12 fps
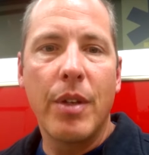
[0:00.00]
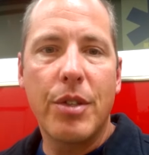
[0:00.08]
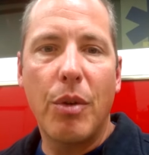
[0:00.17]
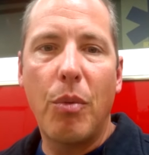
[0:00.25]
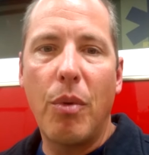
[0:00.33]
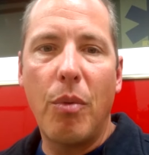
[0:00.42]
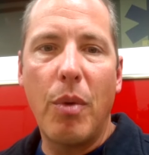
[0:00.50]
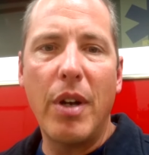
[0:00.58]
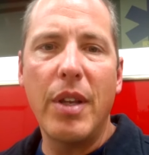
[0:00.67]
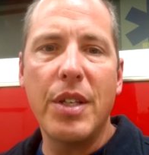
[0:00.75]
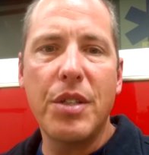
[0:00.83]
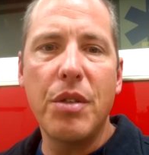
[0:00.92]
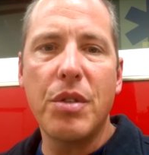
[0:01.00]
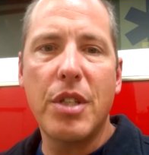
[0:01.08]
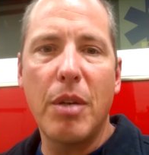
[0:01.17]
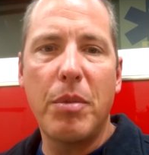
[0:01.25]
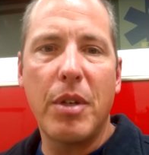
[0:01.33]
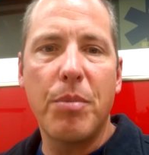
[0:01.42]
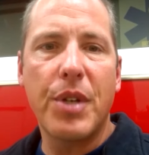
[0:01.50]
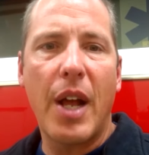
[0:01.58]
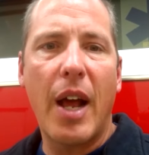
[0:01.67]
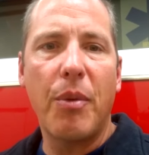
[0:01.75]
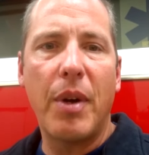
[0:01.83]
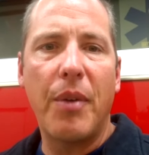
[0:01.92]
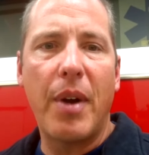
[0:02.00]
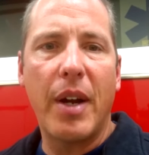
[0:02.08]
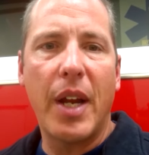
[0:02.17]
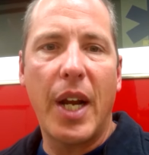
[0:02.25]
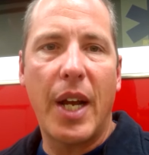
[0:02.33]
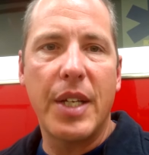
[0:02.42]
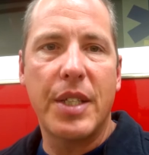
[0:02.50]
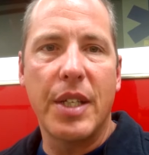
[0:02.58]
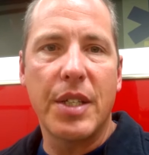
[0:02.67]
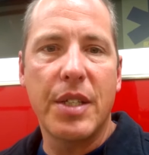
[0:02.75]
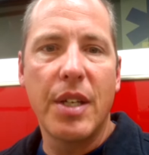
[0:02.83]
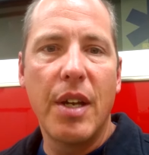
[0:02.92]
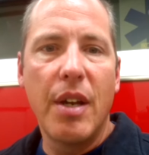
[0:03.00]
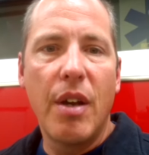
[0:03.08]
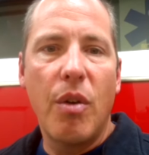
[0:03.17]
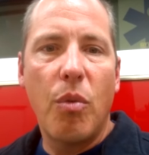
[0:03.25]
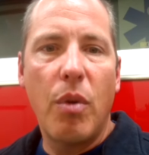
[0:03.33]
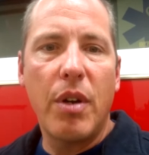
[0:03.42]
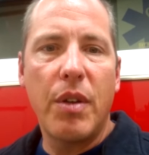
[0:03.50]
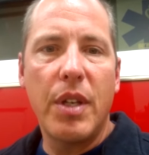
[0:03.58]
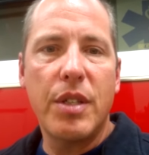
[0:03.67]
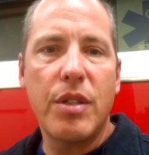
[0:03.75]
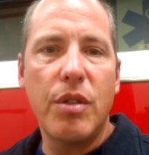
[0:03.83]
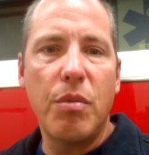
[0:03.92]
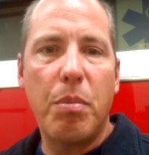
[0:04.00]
So what are these new symptoms and how do I recognize this? What are these new